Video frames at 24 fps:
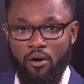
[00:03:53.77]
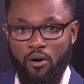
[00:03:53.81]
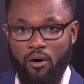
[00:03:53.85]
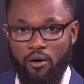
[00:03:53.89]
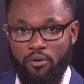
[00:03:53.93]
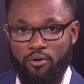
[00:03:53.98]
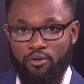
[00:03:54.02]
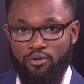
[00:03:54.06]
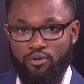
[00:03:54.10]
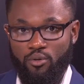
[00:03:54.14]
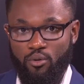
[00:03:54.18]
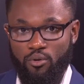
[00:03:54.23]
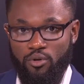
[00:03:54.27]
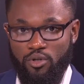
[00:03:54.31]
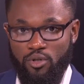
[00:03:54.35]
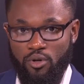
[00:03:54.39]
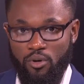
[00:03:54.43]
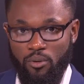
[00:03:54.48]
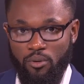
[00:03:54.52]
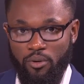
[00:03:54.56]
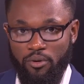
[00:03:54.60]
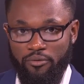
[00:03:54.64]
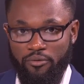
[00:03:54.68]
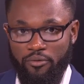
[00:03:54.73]
on
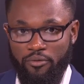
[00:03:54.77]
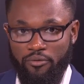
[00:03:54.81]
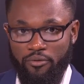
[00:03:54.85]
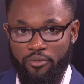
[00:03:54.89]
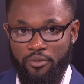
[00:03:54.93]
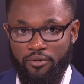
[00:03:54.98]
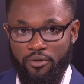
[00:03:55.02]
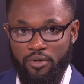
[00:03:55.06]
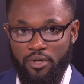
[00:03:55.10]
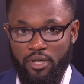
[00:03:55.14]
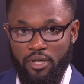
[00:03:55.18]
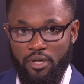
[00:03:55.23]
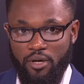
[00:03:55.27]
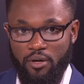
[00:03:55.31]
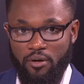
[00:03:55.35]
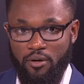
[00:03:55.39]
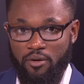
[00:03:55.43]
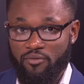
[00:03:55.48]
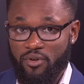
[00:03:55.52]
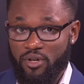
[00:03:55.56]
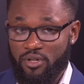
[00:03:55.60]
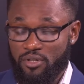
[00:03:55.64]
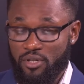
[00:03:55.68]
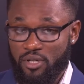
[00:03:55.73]
Tortola for further care.
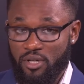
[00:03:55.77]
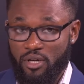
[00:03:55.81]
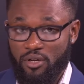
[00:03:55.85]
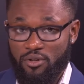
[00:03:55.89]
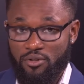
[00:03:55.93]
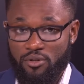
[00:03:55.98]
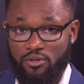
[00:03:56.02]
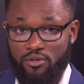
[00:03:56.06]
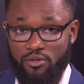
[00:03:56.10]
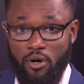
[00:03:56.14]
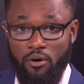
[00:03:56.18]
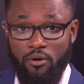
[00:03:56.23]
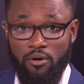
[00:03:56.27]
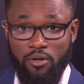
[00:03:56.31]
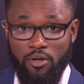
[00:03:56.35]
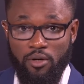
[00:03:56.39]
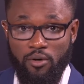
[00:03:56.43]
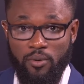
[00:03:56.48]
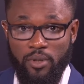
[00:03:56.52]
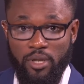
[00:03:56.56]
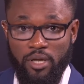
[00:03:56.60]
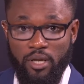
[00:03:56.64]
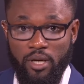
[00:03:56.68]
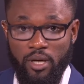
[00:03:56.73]
Investigations are
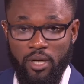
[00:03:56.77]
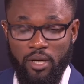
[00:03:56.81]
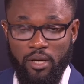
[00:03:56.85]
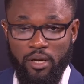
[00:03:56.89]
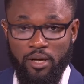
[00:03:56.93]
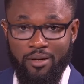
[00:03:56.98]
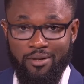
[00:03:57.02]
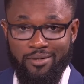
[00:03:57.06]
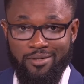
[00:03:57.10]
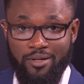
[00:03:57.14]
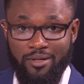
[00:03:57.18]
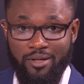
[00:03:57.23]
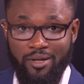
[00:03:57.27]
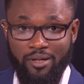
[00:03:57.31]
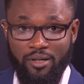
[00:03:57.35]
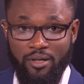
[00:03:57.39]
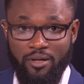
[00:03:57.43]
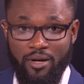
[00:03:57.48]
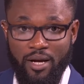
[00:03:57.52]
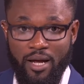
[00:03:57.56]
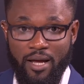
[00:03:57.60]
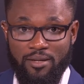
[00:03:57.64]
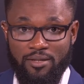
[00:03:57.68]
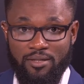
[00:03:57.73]
ongoing. It is
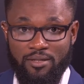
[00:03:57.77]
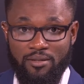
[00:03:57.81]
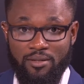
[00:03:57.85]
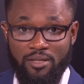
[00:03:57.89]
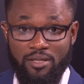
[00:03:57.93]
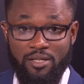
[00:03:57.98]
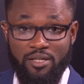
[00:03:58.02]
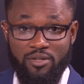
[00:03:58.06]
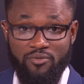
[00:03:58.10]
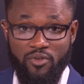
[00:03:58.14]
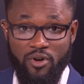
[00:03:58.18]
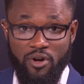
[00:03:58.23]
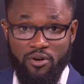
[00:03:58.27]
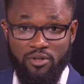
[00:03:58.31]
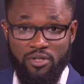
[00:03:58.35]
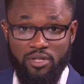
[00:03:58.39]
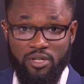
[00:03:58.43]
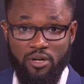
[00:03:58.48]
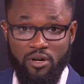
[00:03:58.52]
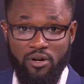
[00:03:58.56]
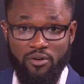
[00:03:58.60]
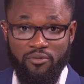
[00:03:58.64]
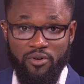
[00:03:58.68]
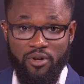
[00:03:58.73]
unclear as to the
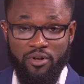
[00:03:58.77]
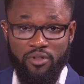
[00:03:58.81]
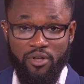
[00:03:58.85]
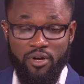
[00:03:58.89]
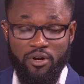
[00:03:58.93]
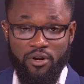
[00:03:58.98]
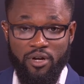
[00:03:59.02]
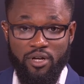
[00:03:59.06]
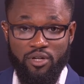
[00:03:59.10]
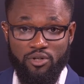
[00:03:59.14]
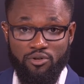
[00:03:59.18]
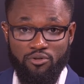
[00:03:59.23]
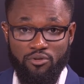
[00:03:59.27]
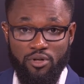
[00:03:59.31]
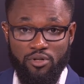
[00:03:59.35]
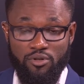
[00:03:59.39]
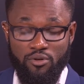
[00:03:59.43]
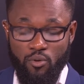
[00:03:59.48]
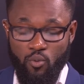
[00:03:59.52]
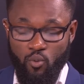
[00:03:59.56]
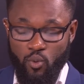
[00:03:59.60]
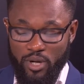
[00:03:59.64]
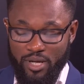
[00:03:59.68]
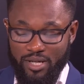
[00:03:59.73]
severity of their injuries
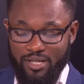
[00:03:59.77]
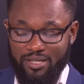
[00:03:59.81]
or what